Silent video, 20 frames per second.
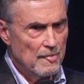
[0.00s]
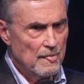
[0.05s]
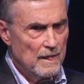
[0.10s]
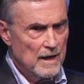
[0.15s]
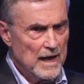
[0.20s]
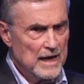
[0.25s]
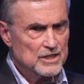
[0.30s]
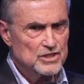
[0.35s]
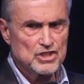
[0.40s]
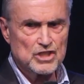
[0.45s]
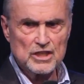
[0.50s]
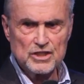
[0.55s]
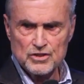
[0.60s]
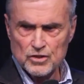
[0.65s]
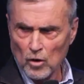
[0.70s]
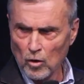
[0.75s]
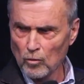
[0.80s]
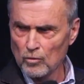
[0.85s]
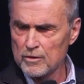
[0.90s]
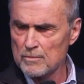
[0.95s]
and she
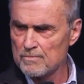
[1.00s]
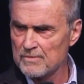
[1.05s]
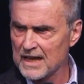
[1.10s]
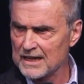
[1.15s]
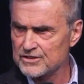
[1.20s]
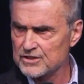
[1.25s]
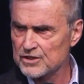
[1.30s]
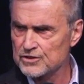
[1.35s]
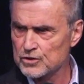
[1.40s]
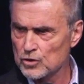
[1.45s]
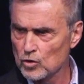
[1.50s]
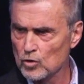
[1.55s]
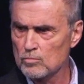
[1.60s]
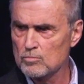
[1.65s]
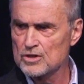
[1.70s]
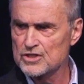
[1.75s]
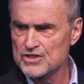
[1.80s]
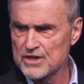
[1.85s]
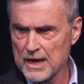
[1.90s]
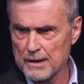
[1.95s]
told them that the tomb
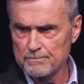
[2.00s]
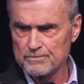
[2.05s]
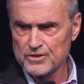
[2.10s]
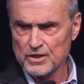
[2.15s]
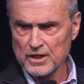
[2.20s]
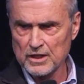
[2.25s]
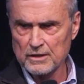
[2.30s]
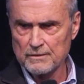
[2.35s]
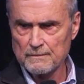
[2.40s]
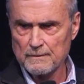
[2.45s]
was empty.